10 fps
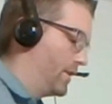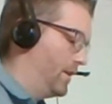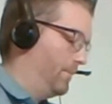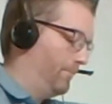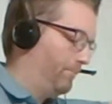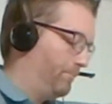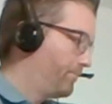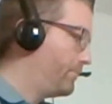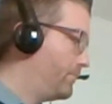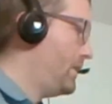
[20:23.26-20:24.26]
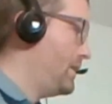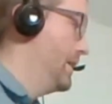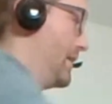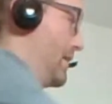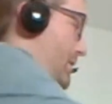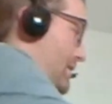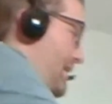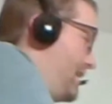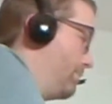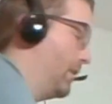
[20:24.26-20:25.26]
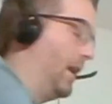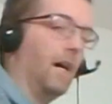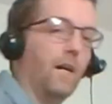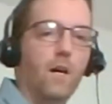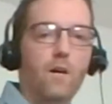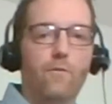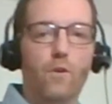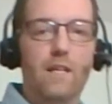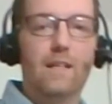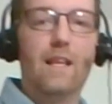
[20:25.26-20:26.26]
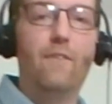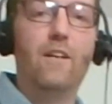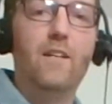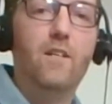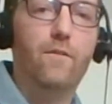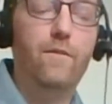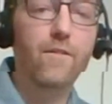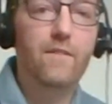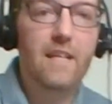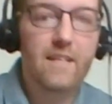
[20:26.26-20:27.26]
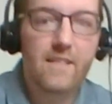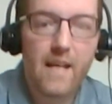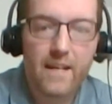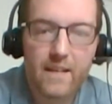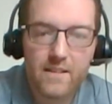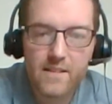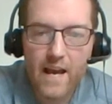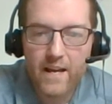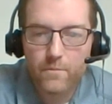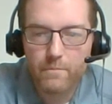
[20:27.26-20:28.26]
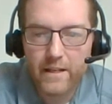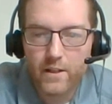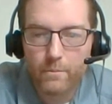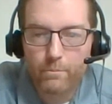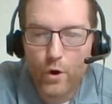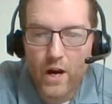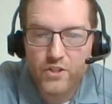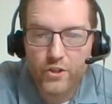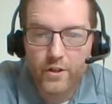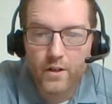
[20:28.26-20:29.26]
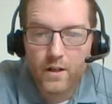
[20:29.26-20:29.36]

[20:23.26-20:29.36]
it up, and then I'm gonna heat apply for the eleven to fifteen seconds at a medium pressure.